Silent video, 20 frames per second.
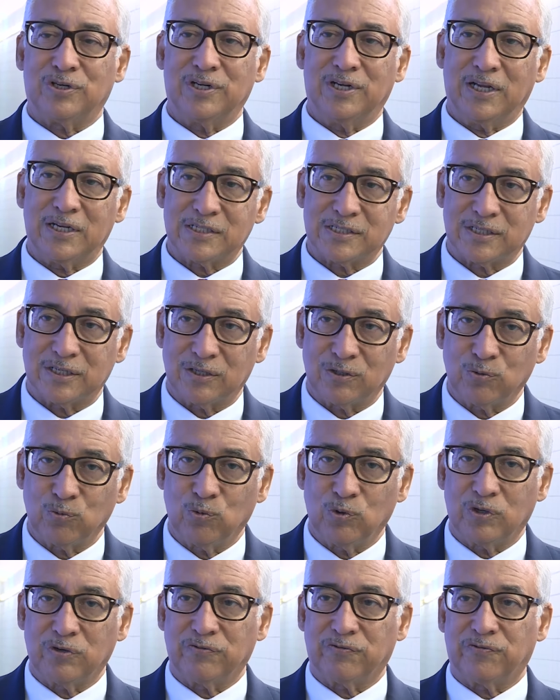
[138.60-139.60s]

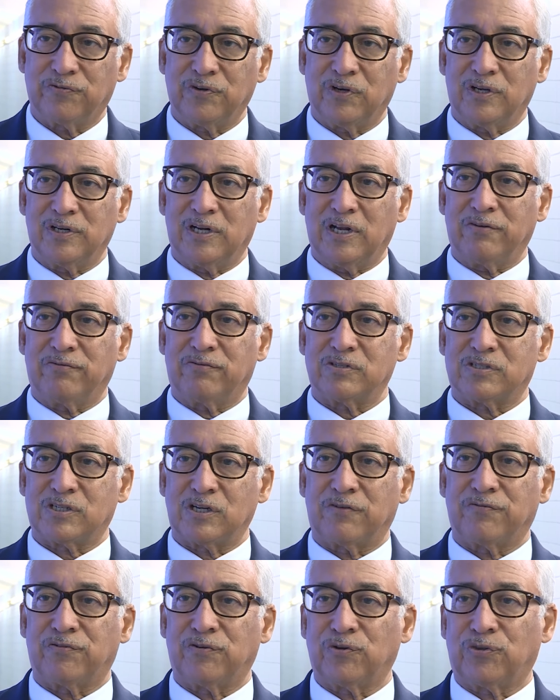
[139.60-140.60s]
Nixon would have uh, never
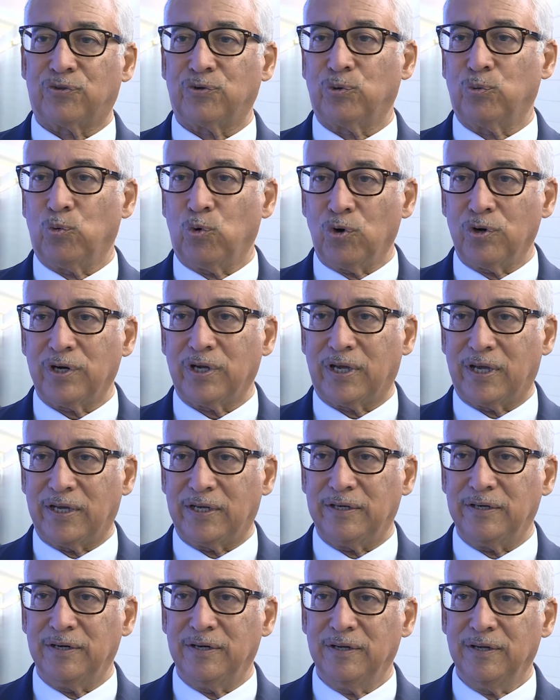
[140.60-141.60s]
suffered through
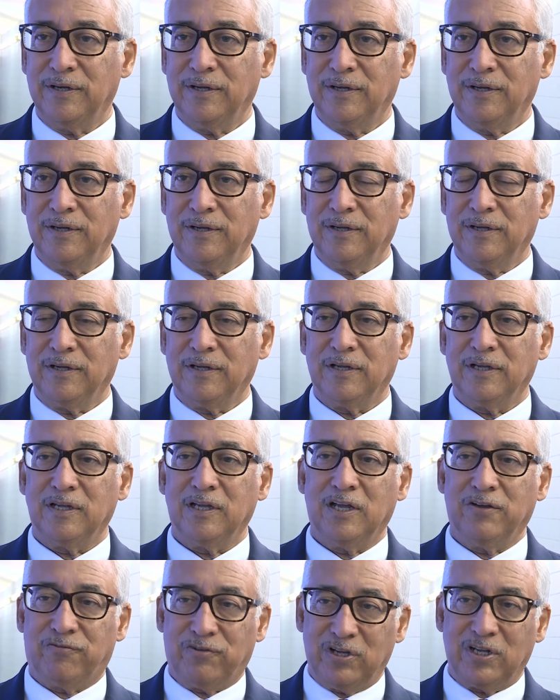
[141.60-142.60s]
Watergate
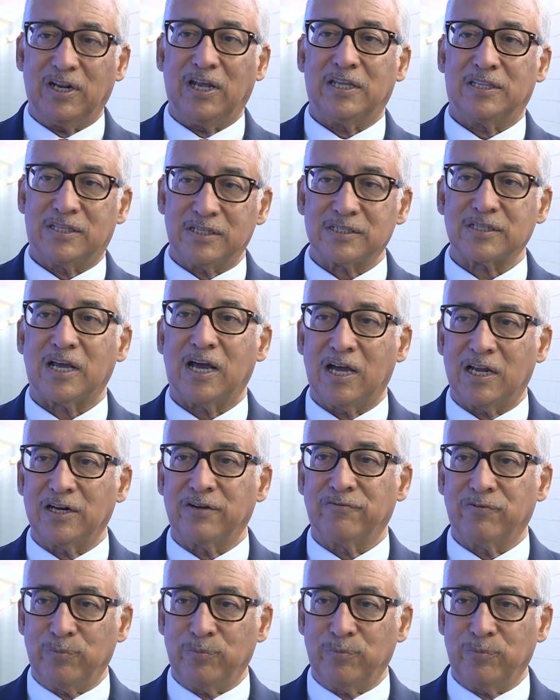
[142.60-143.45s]
if he had had this kind of